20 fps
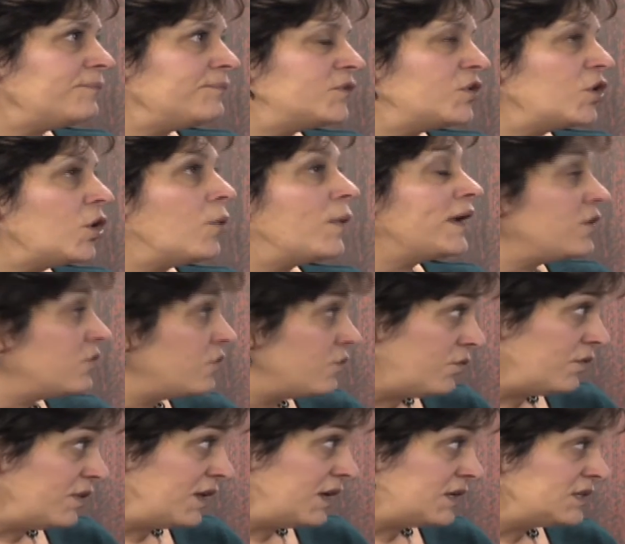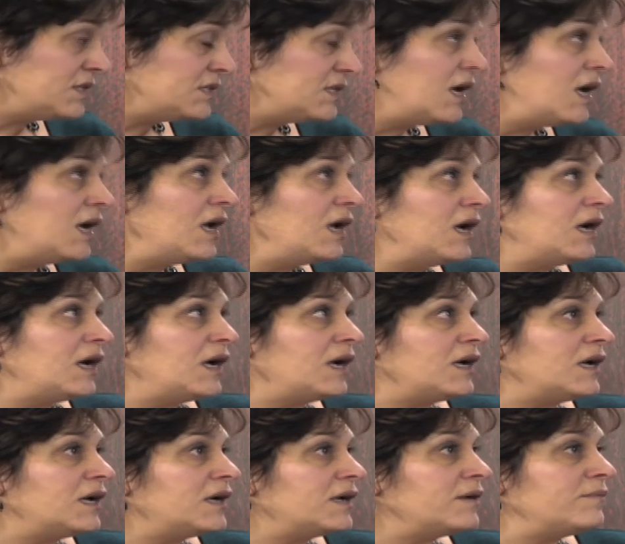going through this,
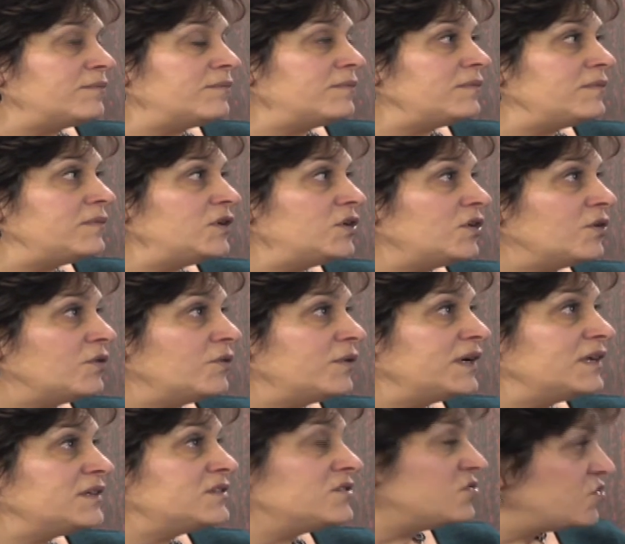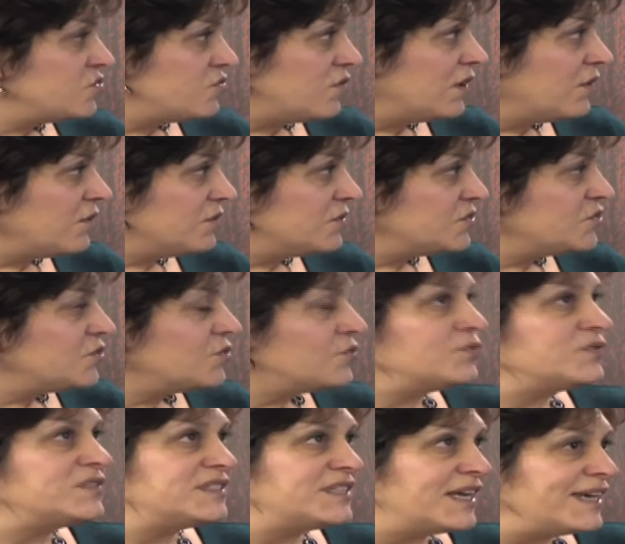is a struggle.
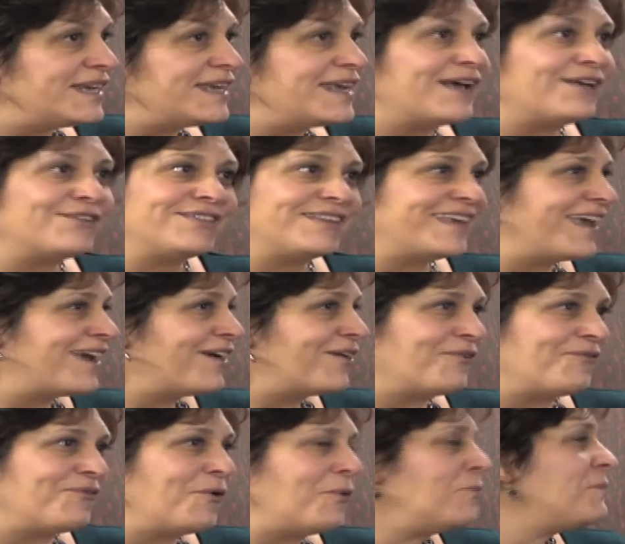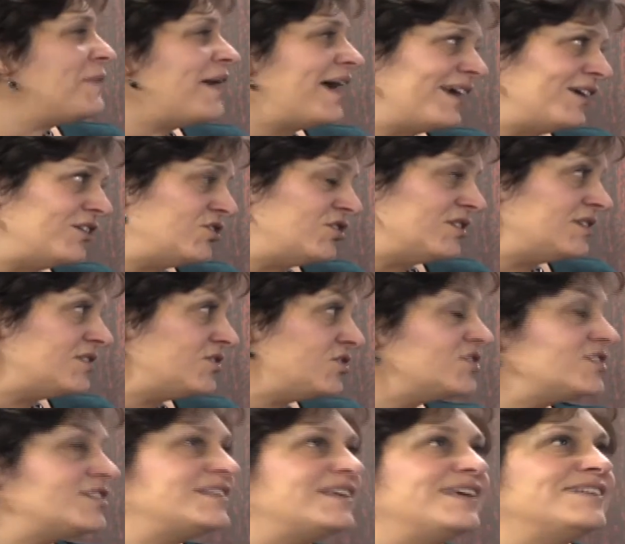So sending out the Care of Hope packages
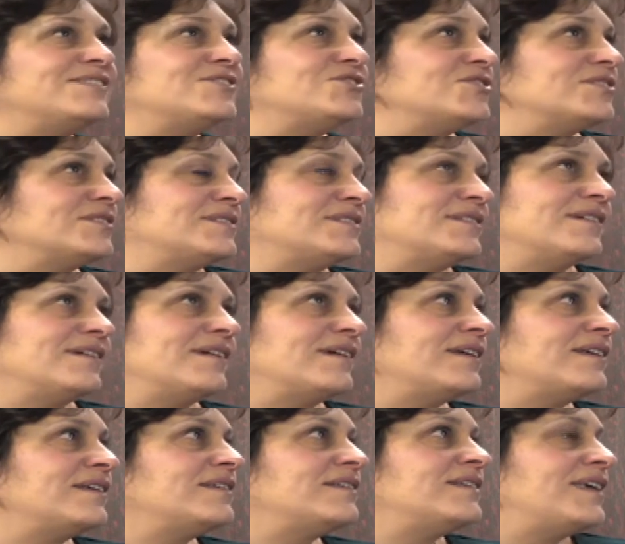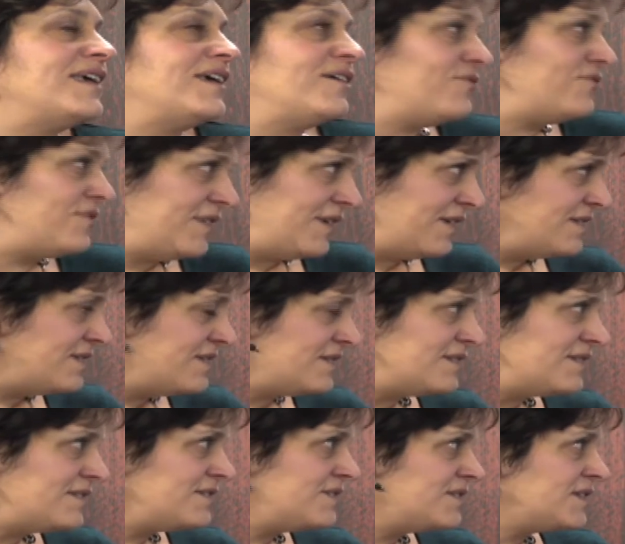is just a gift.
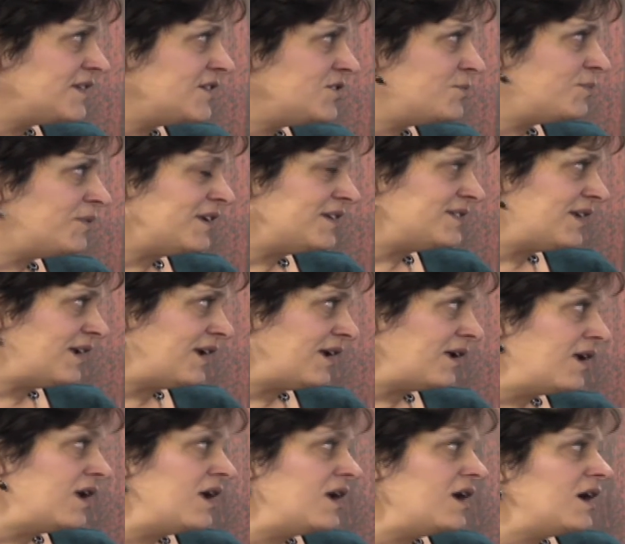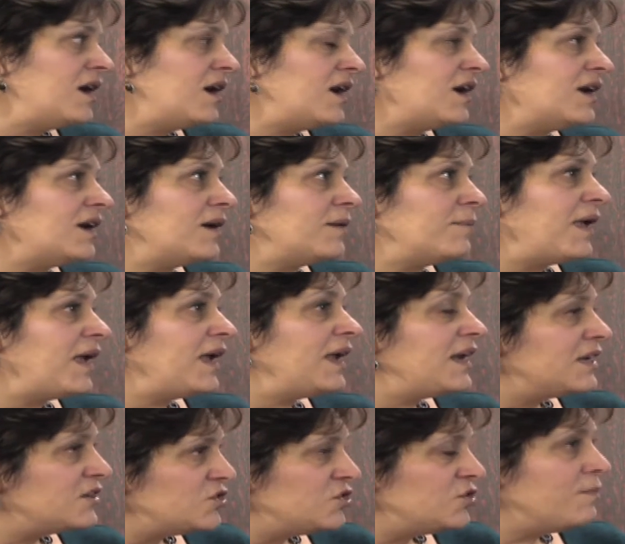It's such a blessing.
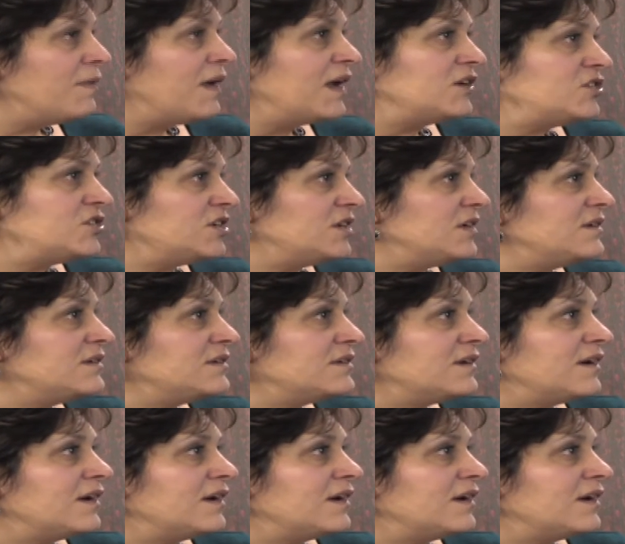And as you mentioned,